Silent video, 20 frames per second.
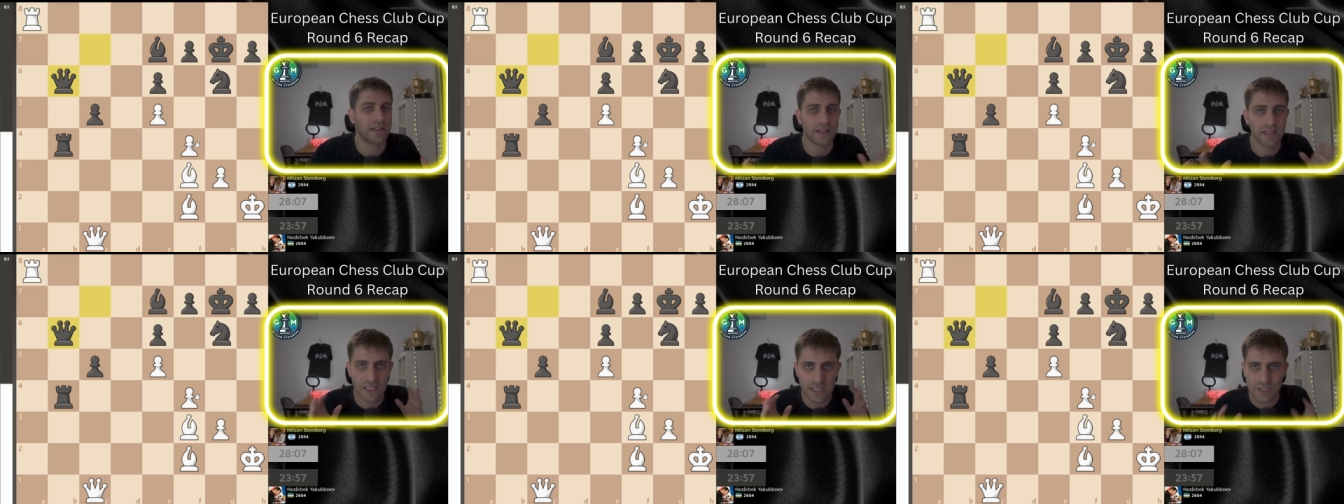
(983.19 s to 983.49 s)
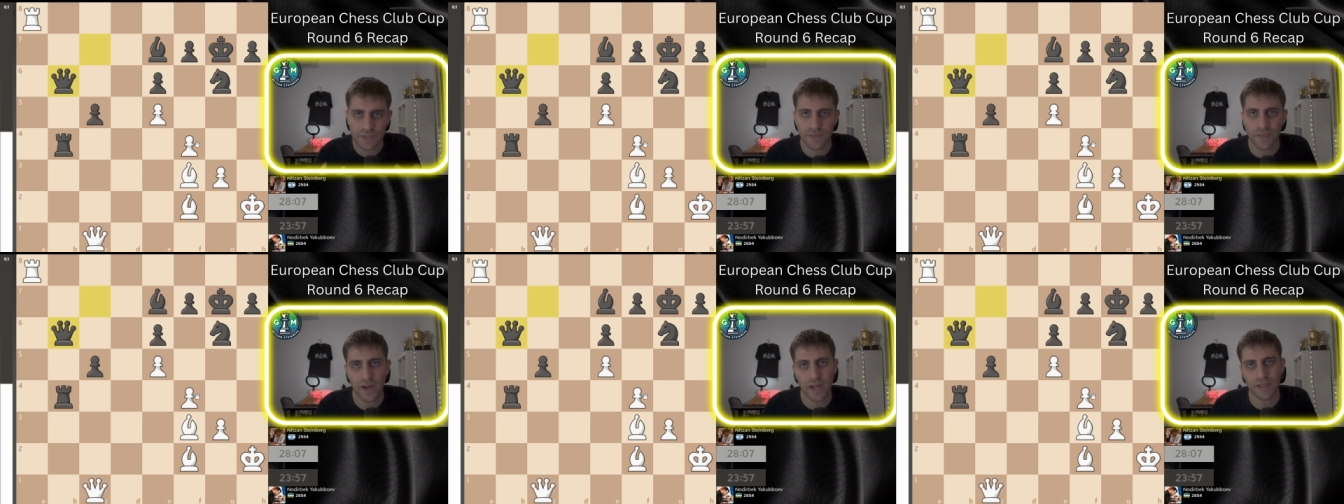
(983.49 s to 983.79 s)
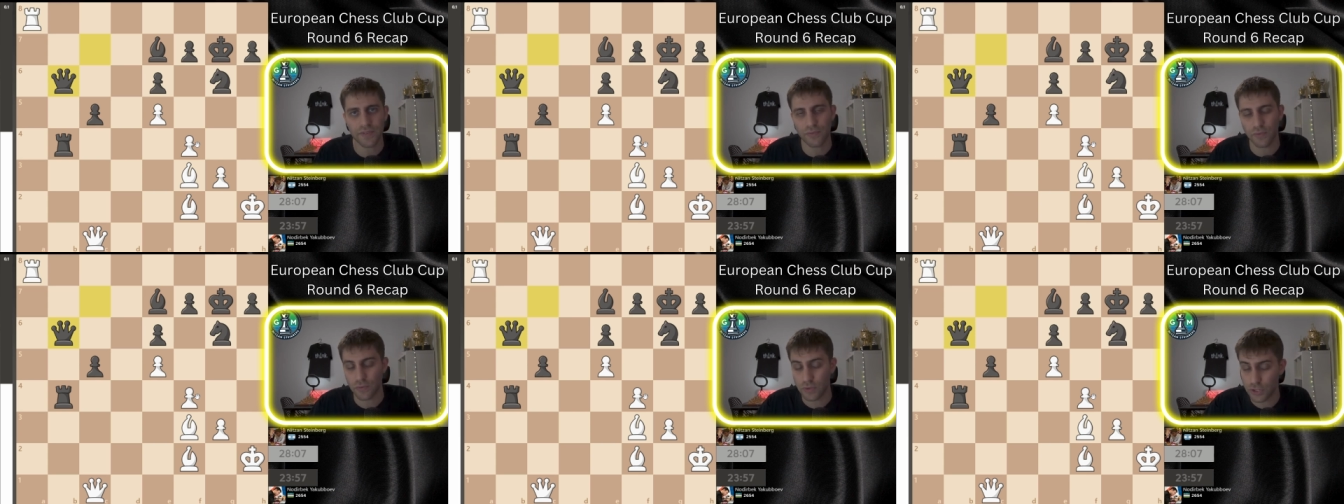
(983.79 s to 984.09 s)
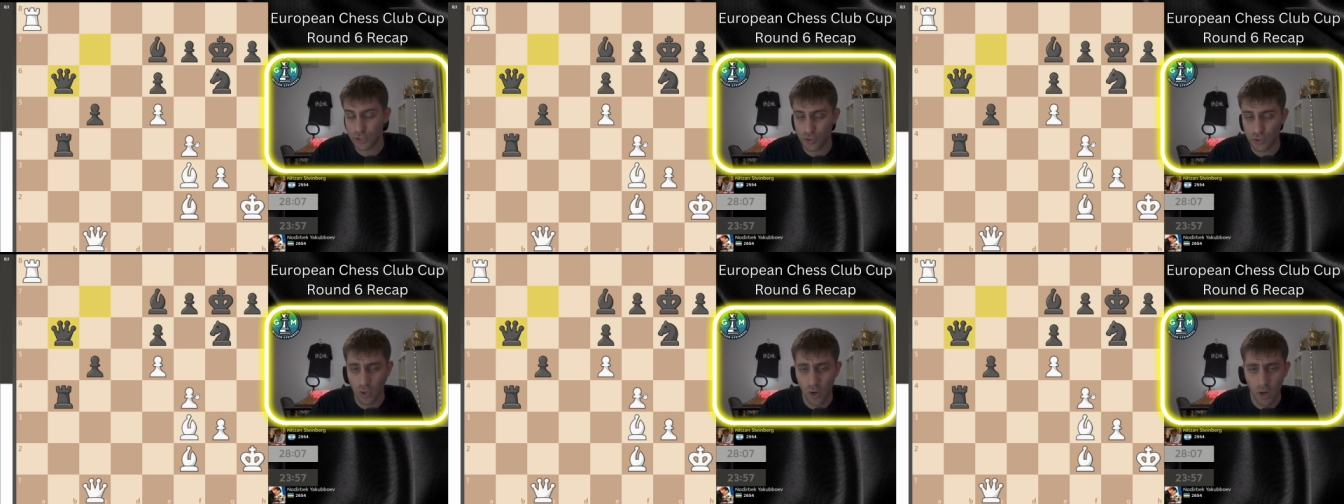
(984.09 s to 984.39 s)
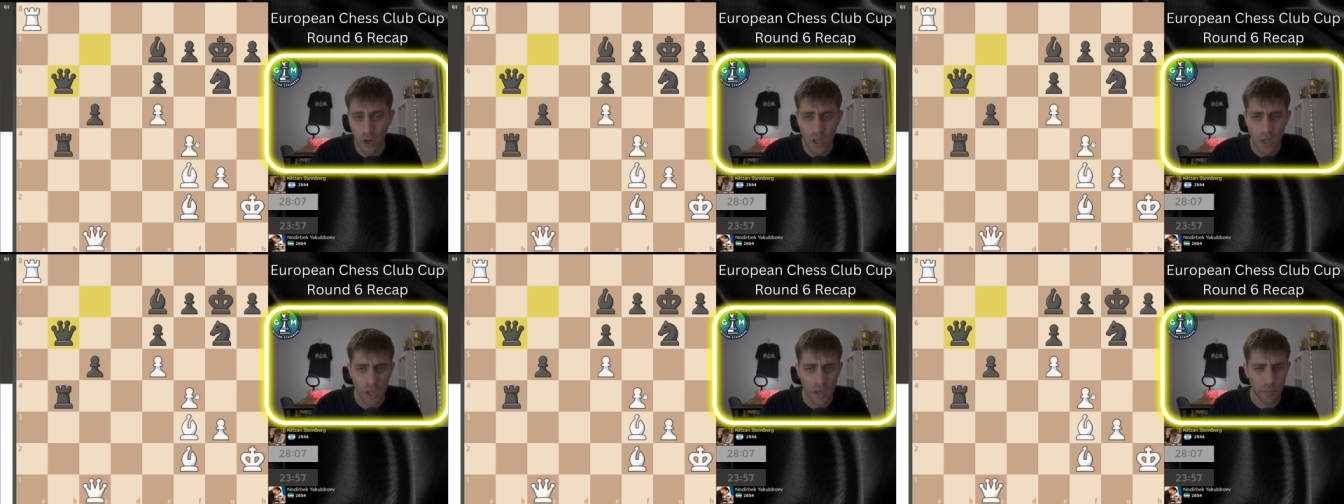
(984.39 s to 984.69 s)
Let's fight for a
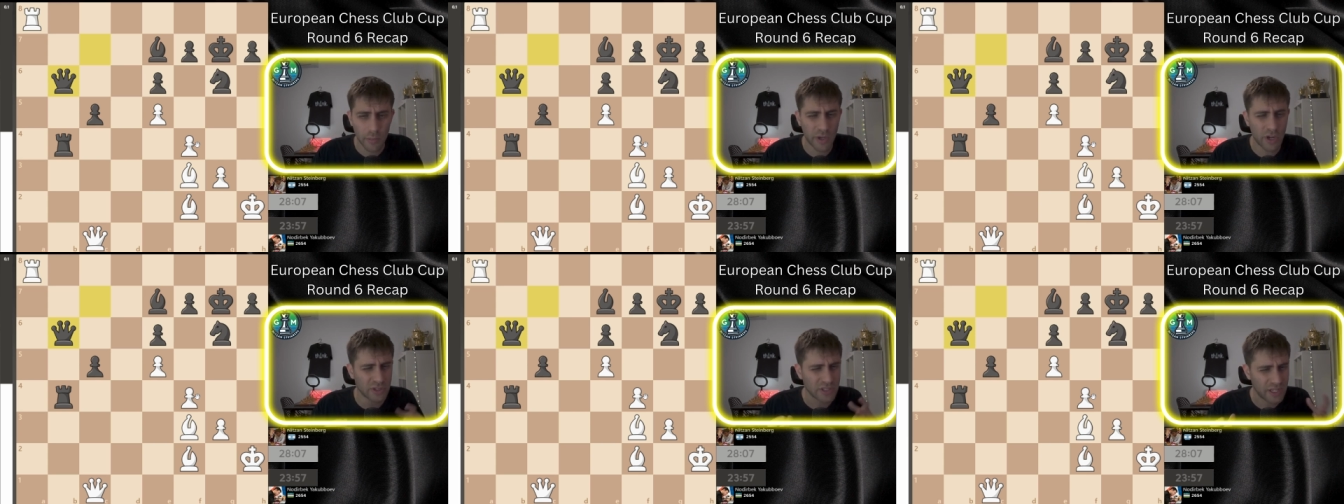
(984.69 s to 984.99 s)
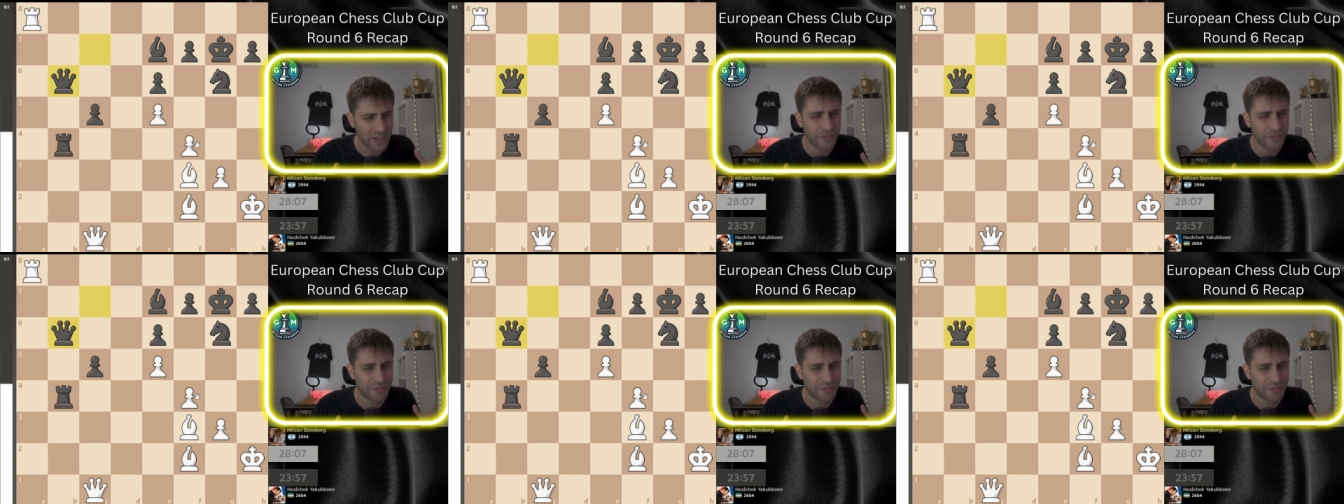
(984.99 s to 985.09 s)
draw because